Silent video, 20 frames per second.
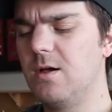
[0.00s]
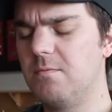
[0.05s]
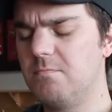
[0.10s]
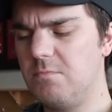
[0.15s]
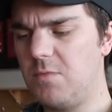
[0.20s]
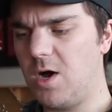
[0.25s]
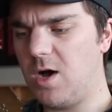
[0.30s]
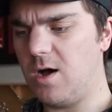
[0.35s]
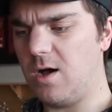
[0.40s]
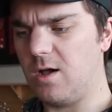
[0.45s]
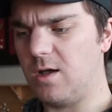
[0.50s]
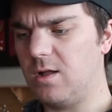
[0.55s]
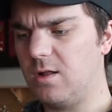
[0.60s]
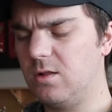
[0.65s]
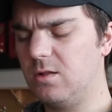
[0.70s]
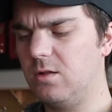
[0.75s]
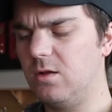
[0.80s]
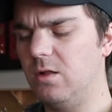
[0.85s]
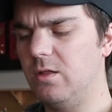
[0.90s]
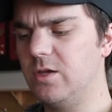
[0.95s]
"Ma,"
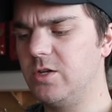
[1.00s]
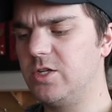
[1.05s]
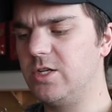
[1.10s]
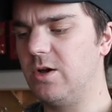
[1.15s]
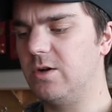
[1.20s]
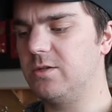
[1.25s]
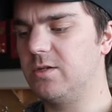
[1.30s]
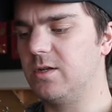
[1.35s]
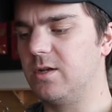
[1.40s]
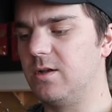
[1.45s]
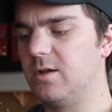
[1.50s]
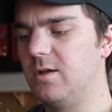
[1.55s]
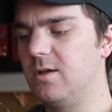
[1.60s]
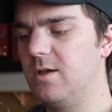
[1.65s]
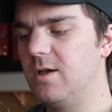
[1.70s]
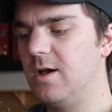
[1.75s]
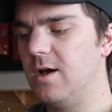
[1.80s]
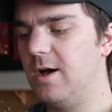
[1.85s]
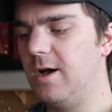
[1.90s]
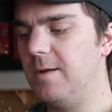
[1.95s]
Loli shouted,
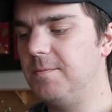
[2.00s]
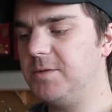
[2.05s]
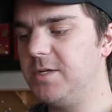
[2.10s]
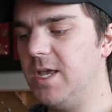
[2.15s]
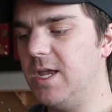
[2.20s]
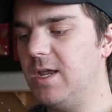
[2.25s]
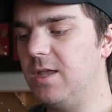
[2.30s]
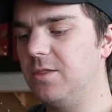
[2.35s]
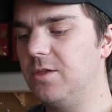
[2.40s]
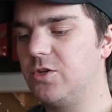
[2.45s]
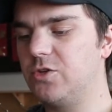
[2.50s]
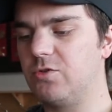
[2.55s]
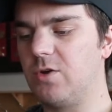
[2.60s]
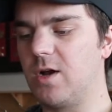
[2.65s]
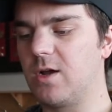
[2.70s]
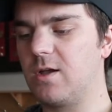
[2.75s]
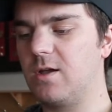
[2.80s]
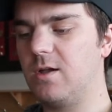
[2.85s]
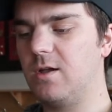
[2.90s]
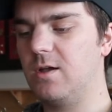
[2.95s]
"I'm taking the
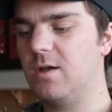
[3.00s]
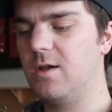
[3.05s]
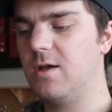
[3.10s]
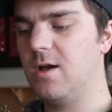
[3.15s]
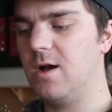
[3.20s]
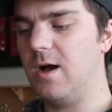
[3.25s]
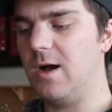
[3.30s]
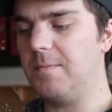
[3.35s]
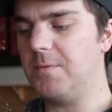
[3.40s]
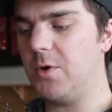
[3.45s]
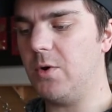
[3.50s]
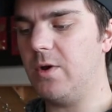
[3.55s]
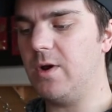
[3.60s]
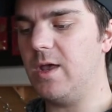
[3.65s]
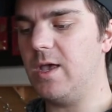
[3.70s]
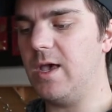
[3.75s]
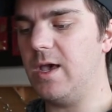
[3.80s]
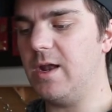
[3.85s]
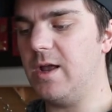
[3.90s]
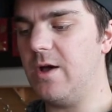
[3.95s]
truck. I'm going to
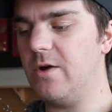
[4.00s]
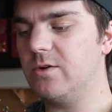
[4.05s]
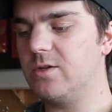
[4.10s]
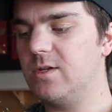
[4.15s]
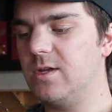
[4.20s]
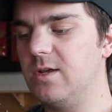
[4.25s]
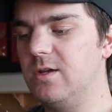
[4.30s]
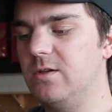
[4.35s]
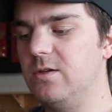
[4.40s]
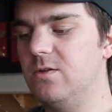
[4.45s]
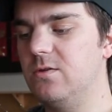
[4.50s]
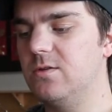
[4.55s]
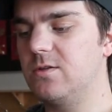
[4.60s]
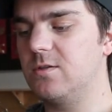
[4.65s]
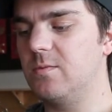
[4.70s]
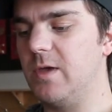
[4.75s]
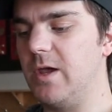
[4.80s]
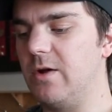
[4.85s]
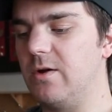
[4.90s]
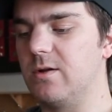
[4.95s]
head out and do
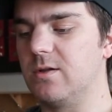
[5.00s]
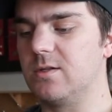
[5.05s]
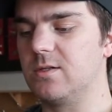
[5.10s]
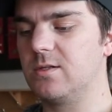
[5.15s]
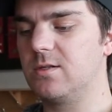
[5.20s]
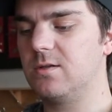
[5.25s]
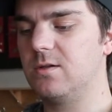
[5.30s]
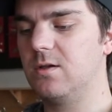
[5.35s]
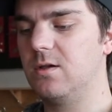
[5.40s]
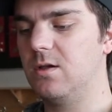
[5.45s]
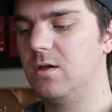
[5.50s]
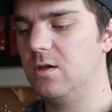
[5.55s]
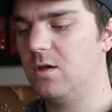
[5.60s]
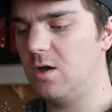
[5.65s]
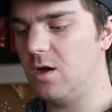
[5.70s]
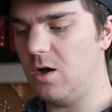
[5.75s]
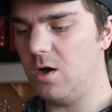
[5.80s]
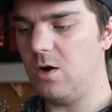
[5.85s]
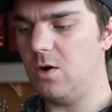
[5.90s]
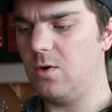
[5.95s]
some errands."
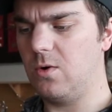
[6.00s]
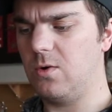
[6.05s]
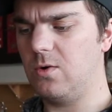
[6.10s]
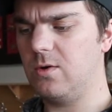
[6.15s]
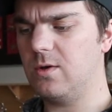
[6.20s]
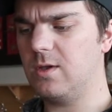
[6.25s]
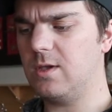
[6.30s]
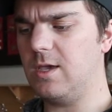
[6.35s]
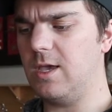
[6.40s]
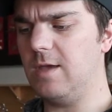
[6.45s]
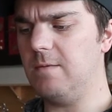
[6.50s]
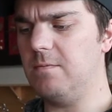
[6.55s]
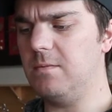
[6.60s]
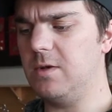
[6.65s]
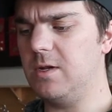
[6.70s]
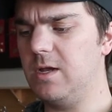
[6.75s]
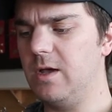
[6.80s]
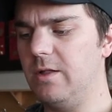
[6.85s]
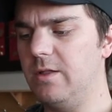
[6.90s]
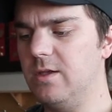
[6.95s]
"Oh," came
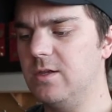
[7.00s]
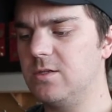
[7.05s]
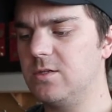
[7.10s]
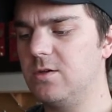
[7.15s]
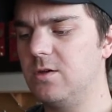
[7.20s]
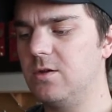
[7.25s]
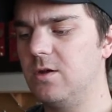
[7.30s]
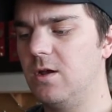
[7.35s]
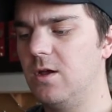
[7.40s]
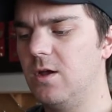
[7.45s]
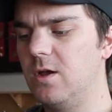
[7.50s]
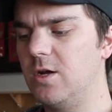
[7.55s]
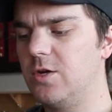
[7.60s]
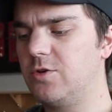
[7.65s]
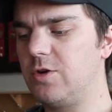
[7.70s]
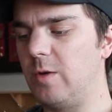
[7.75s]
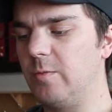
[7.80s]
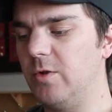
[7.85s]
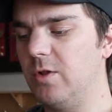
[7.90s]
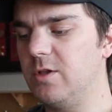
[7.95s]
Nellie's
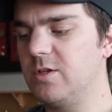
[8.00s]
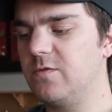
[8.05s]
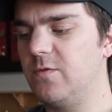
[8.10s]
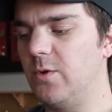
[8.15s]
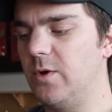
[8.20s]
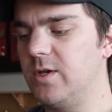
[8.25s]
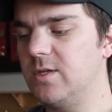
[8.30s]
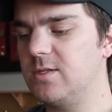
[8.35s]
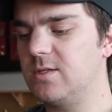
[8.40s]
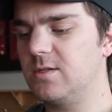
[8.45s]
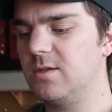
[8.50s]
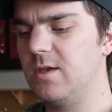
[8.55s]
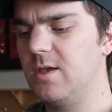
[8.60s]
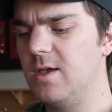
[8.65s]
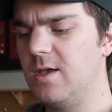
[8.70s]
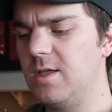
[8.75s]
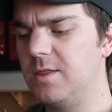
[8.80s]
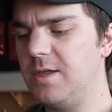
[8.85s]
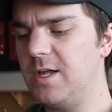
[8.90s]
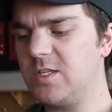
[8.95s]
tremulous voice.
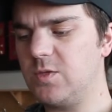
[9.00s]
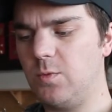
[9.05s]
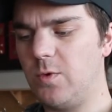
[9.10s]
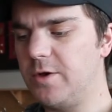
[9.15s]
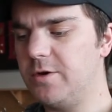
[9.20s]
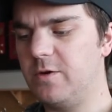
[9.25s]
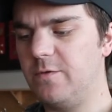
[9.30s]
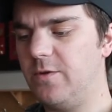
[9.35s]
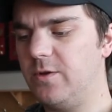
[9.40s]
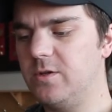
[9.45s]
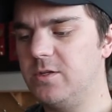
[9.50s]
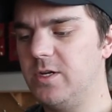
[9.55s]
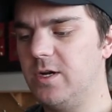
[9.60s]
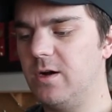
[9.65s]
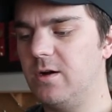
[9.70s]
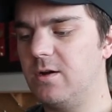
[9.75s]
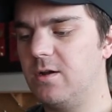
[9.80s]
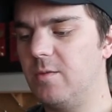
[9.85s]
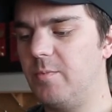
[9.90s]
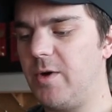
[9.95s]
"That's wonderful,
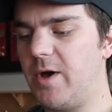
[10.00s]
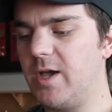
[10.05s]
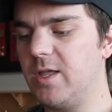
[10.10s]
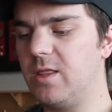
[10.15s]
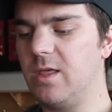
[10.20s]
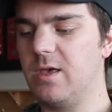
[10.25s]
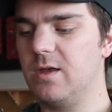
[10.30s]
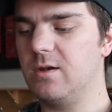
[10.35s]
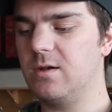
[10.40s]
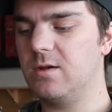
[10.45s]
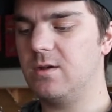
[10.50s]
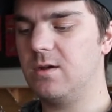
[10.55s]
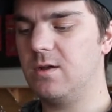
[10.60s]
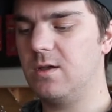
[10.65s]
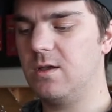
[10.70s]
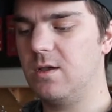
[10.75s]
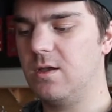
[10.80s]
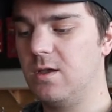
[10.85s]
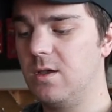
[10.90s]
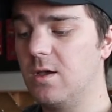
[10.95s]
dear. Goodbye, then."
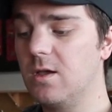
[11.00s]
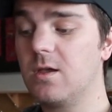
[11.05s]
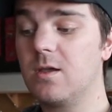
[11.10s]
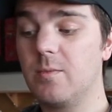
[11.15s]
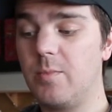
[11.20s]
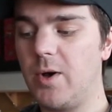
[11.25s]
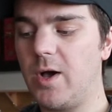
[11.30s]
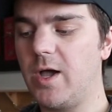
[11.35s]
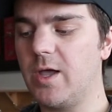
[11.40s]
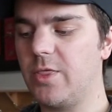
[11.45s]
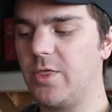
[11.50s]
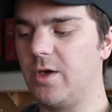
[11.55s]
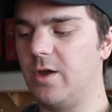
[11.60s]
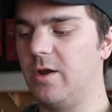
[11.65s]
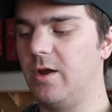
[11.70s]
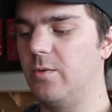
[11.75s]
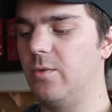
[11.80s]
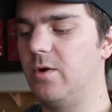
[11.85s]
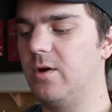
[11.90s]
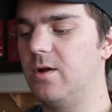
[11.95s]
"Goodbye," thought
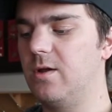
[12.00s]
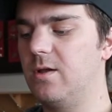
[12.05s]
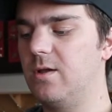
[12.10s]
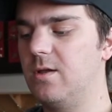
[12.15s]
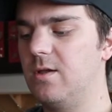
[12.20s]
Edward,